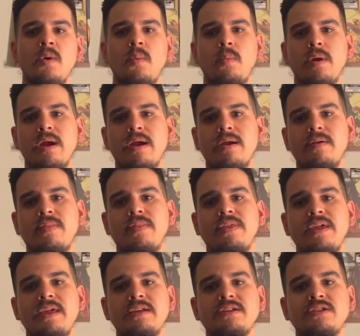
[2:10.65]
where
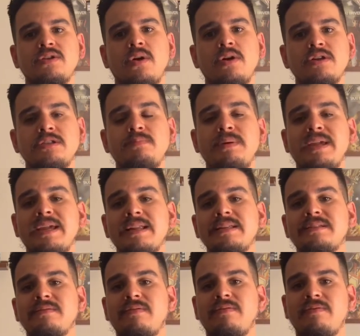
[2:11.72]
the stars begin
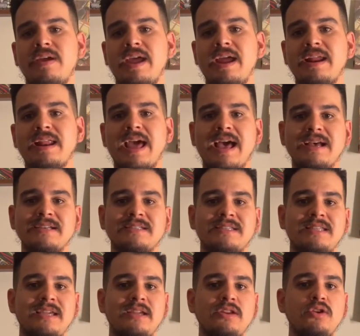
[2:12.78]
to fade as
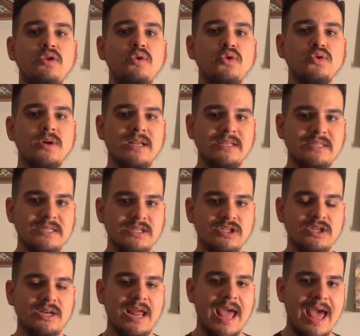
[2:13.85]
the new
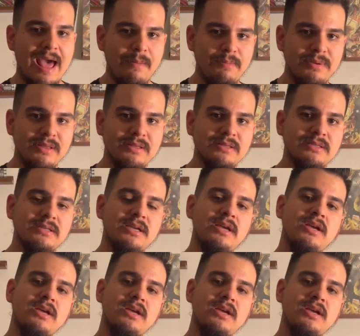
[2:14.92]
transition happens.